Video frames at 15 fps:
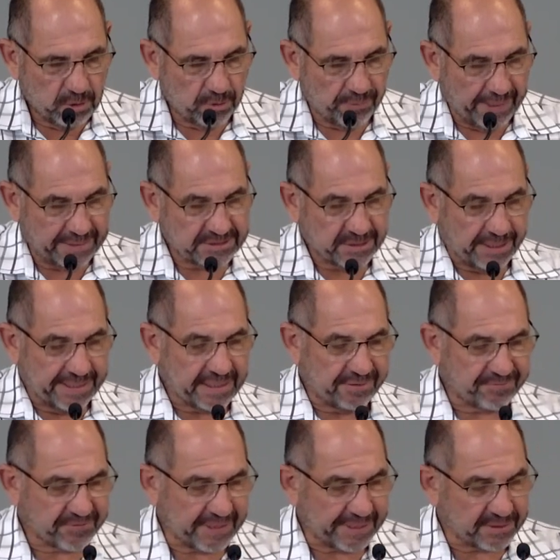writes, I give
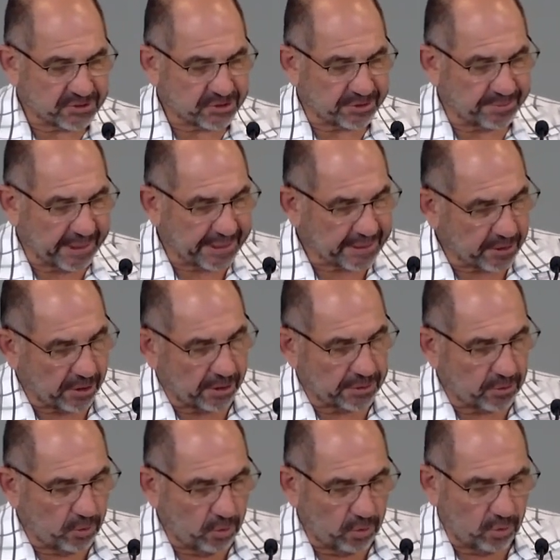thanks to my God
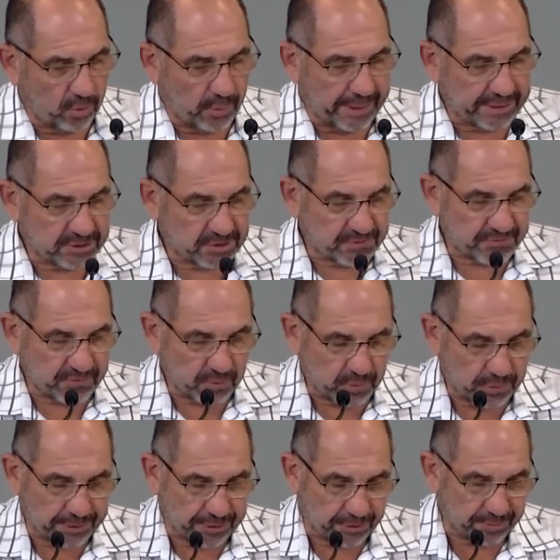always for
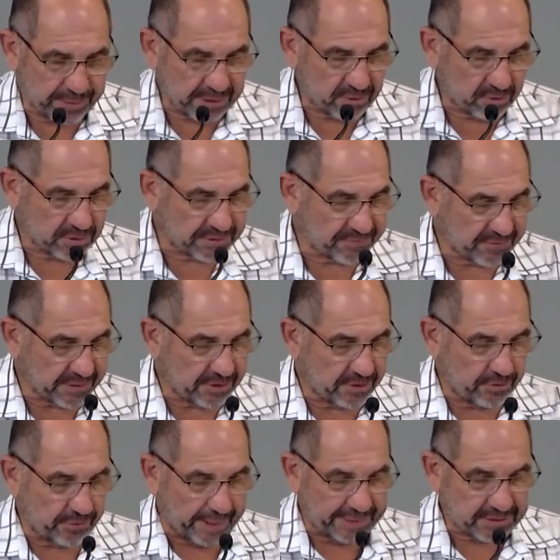you because of the
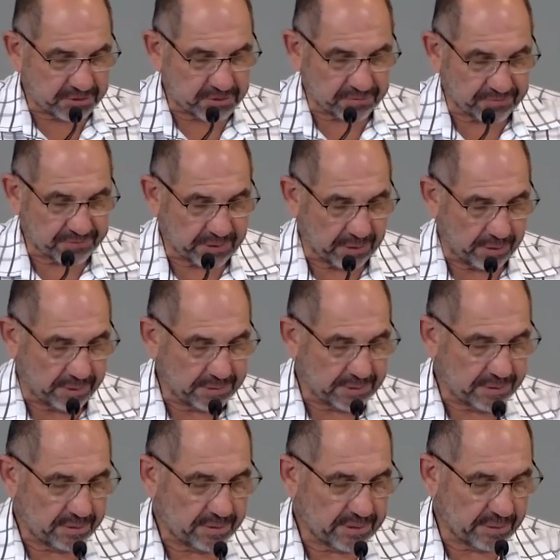grace of God
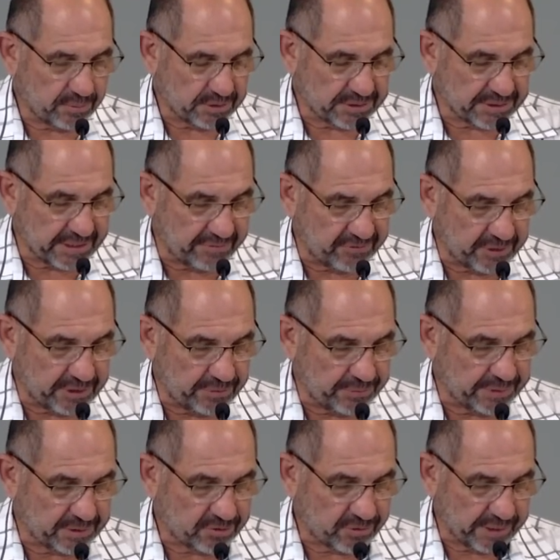that was given you
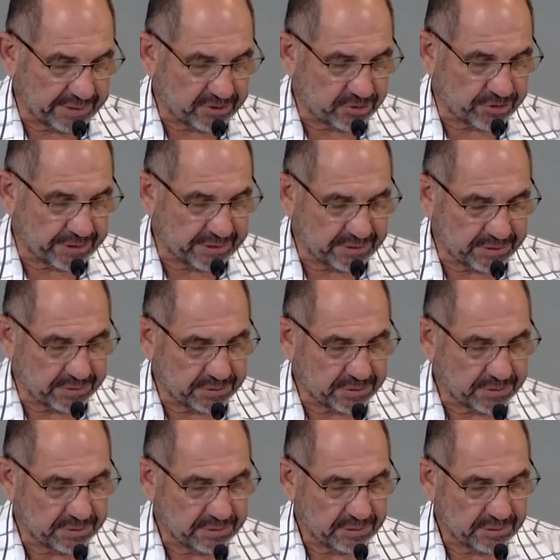in Christ Jesus,